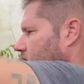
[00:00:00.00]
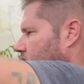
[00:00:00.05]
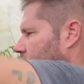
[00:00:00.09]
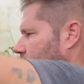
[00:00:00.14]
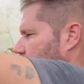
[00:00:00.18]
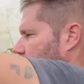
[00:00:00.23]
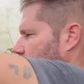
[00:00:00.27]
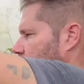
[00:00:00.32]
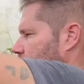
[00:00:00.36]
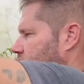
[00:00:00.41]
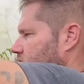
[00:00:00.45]
gonna
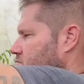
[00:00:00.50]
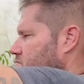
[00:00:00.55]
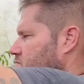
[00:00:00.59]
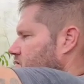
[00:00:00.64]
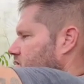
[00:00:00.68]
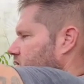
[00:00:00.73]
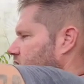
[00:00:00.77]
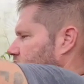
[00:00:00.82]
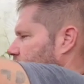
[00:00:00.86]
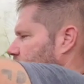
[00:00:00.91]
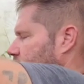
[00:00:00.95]
twist the
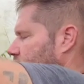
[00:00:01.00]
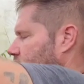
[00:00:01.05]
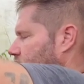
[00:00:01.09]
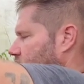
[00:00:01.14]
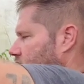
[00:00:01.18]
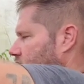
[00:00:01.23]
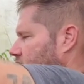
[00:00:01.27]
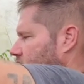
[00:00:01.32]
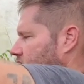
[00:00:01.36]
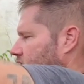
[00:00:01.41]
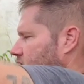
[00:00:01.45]
branch
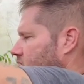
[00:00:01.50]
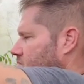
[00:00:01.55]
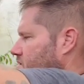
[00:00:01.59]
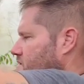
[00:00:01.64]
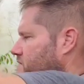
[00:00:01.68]
as I'm